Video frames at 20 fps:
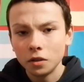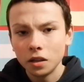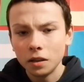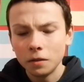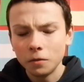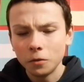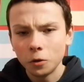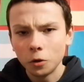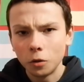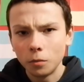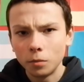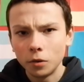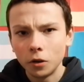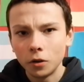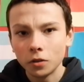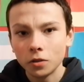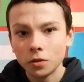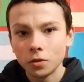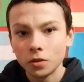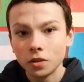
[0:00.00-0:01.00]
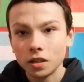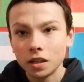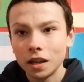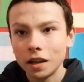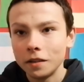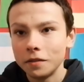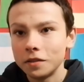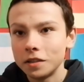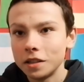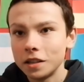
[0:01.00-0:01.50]
either got blocked or
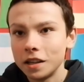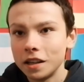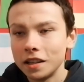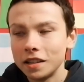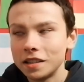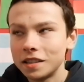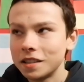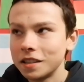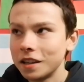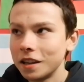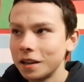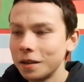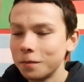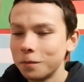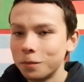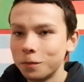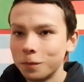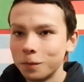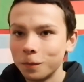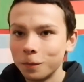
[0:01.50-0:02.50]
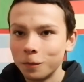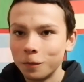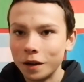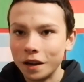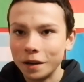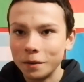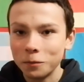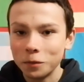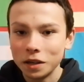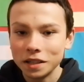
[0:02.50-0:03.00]
saved, and it
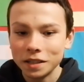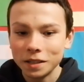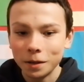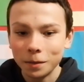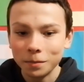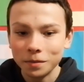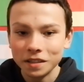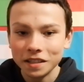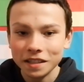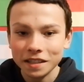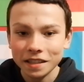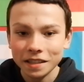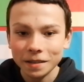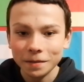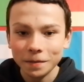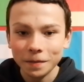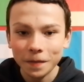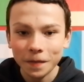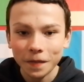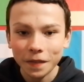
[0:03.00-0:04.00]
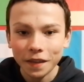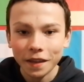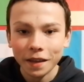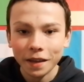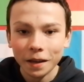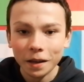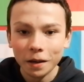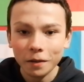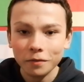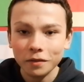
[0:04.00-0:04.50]
went up to
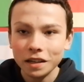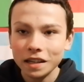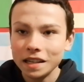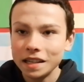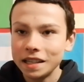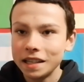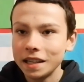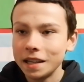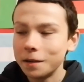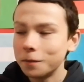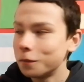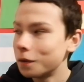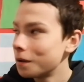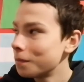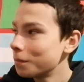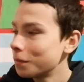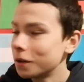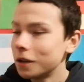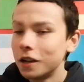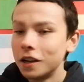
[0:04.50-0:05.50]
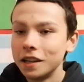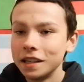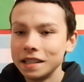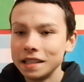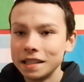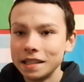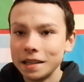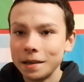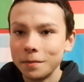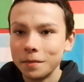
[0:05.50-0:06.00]
Origi. It went
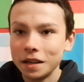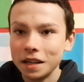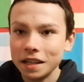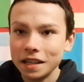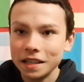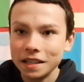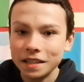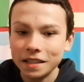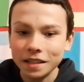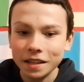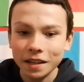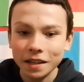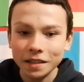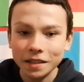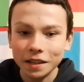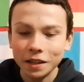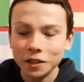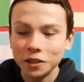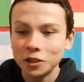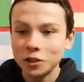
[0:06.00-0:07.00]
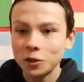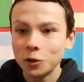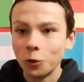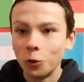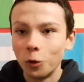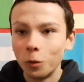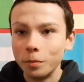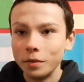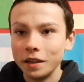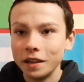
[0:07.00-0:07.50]
behind him, and he's done a
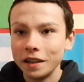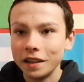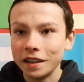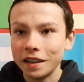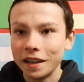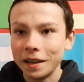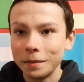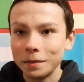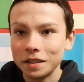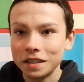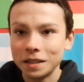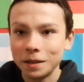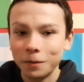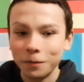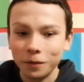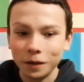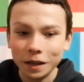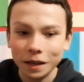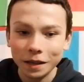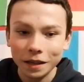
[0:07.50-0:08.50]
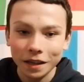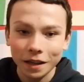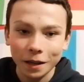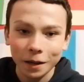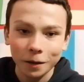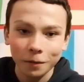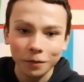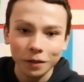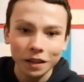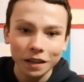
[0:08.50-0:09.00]
scorpion kick to flick it
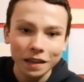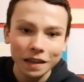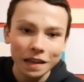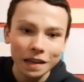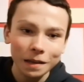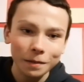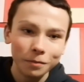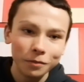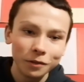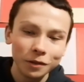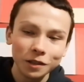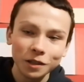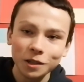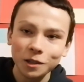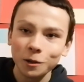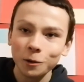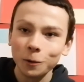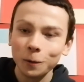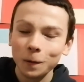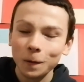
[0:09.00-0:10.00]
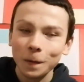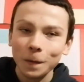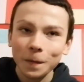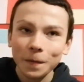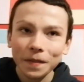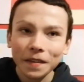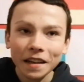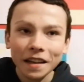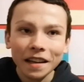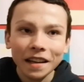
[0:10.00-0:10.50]
over the keeper and score.
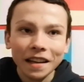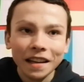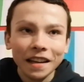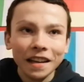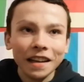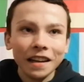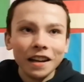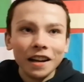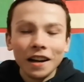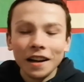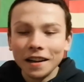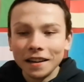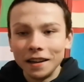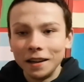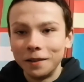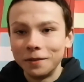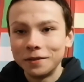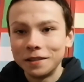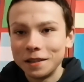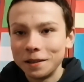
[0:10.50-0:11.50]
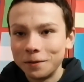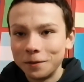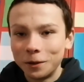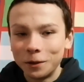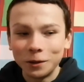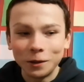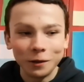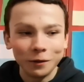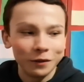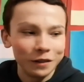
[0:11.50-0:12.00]
I loved it for
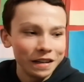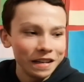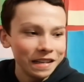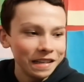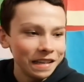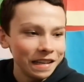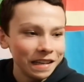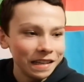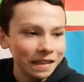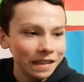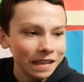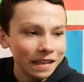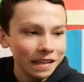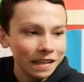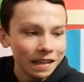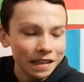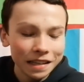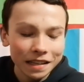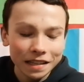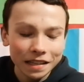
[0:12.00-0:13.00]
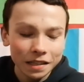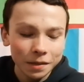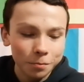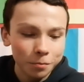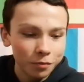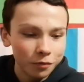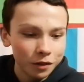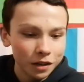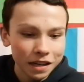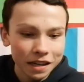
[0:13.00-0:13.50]
Origi. He is
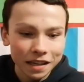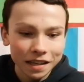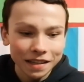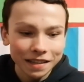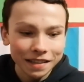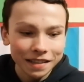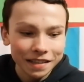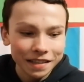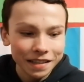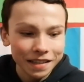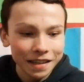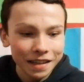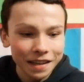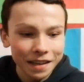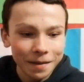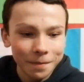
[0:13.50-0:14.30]
brilliant.